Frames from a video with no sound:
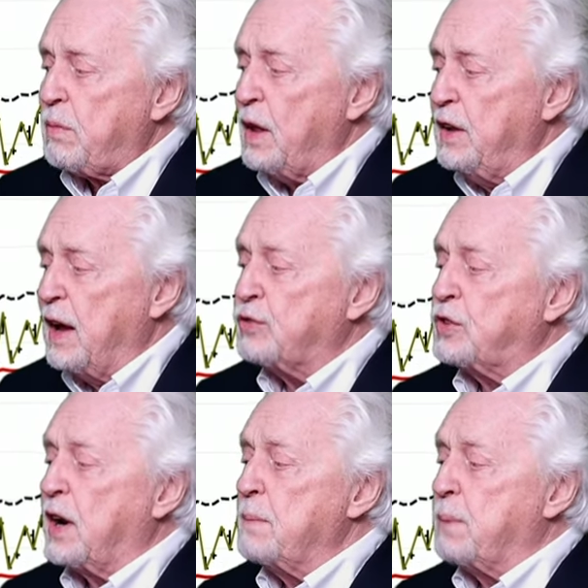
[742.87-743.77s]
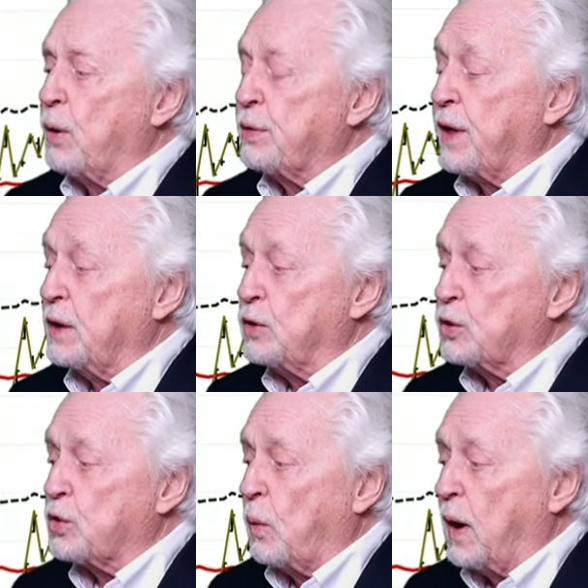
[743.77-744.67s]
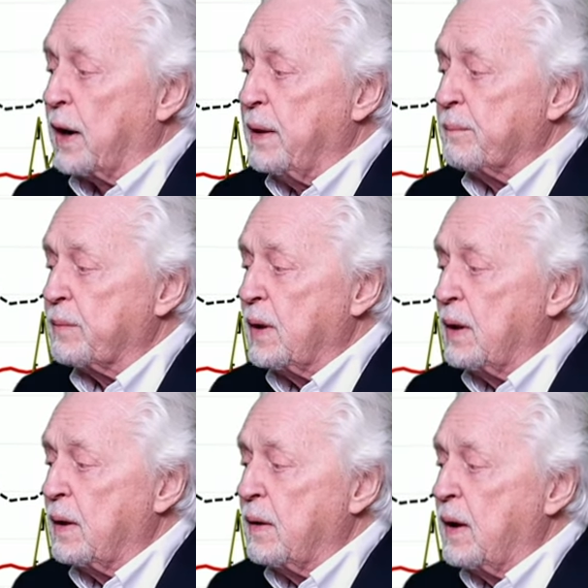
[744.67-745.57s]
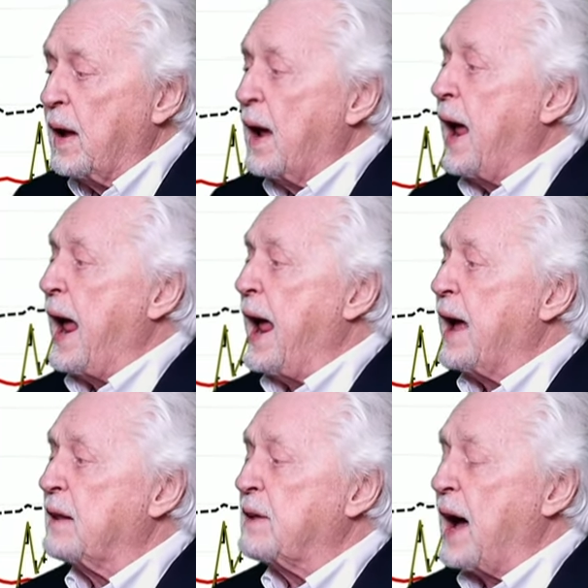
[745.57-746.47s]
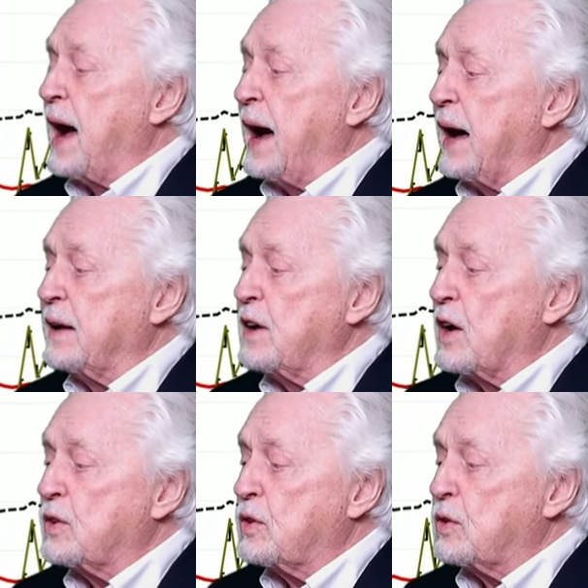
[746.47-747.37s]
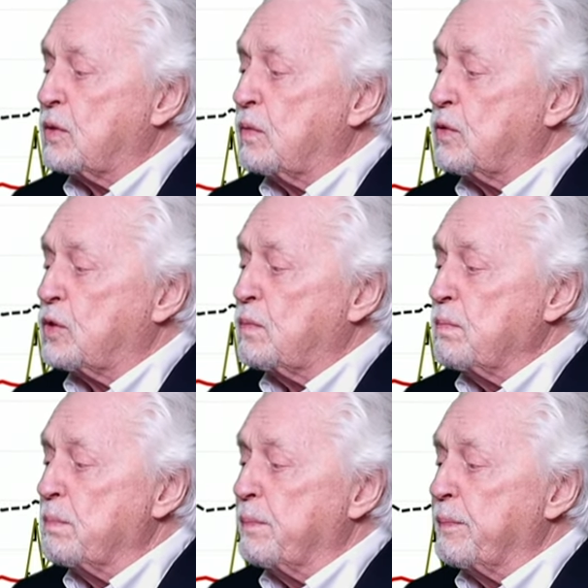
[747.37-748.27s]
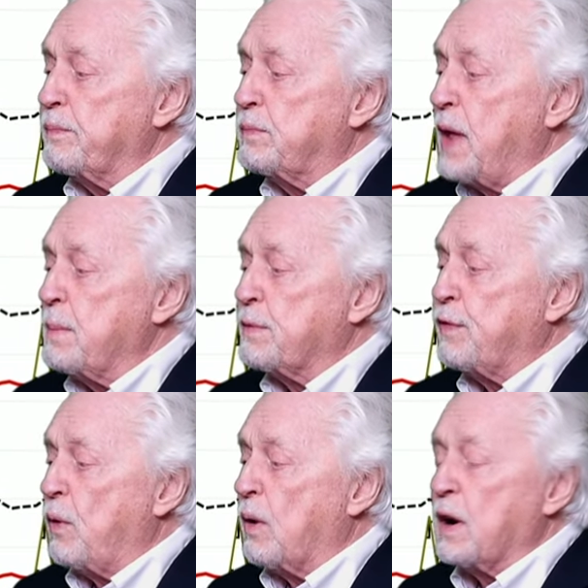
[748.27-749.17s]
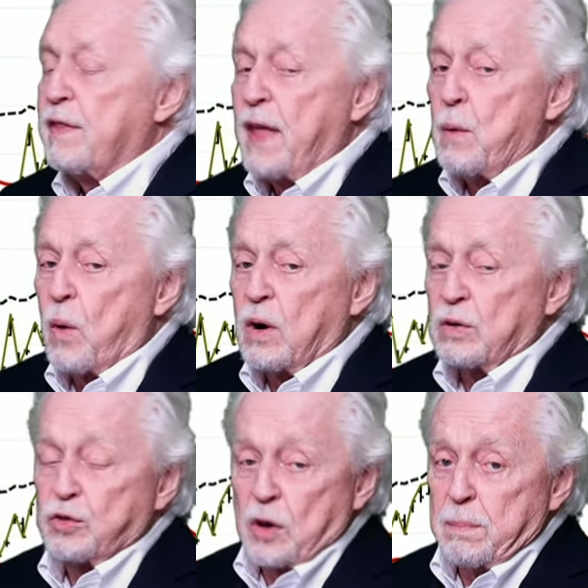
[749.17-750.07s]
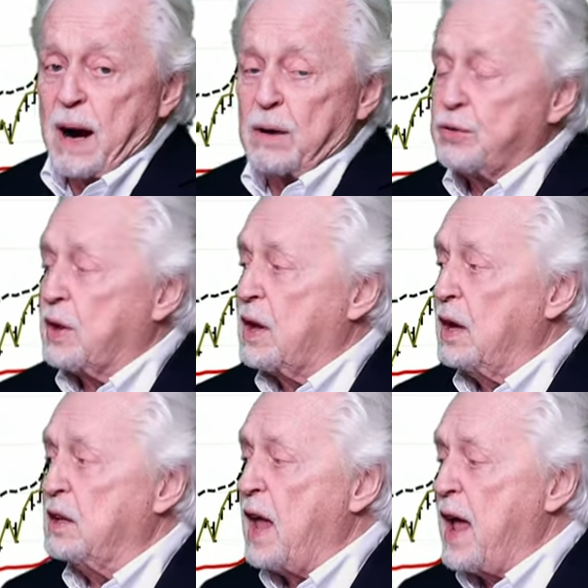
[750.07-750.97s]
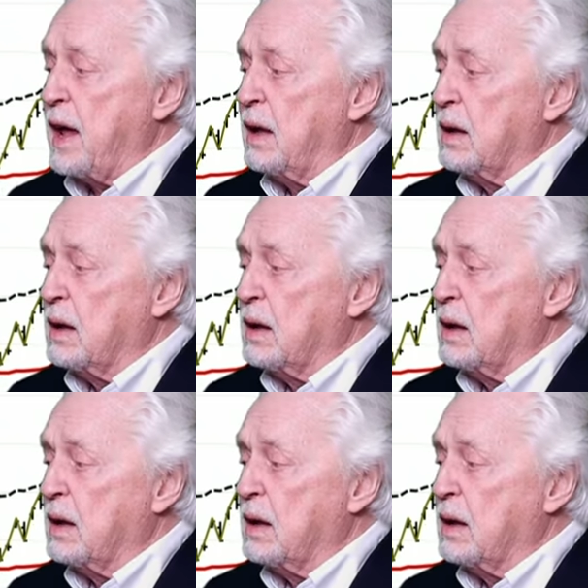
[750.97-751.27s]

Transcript: Yesterday, both under twenty. And on the day before, they weren't. So tomorrow's the key day.